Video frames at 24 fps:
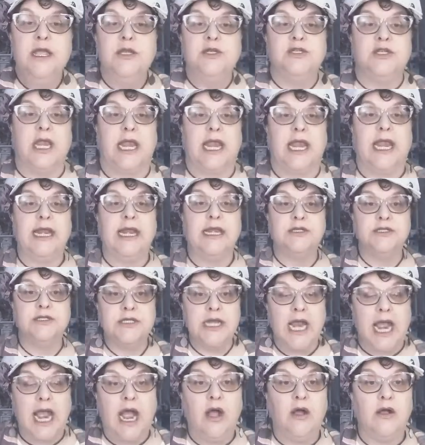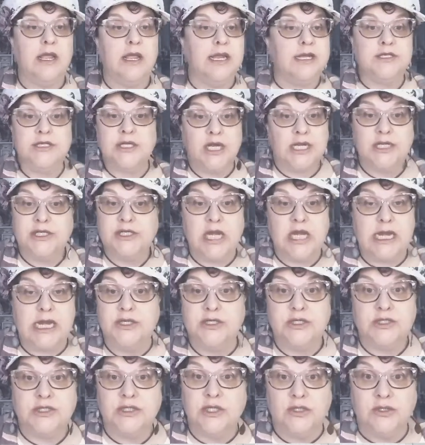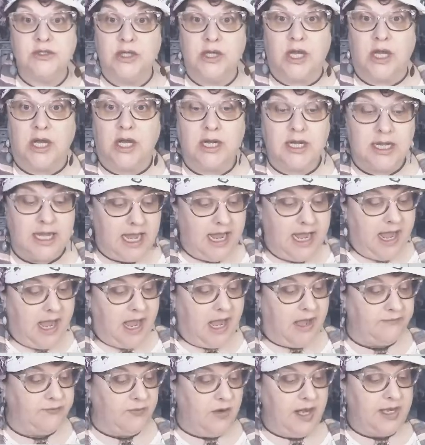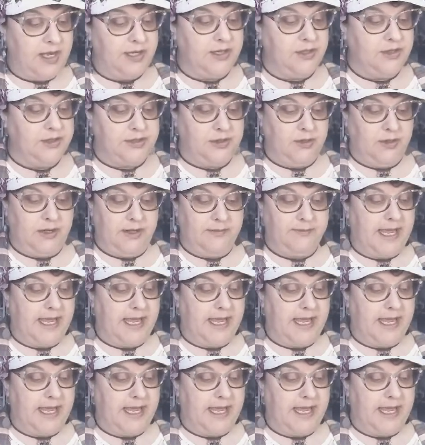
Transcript: changed out, it changes the look of what you're doing.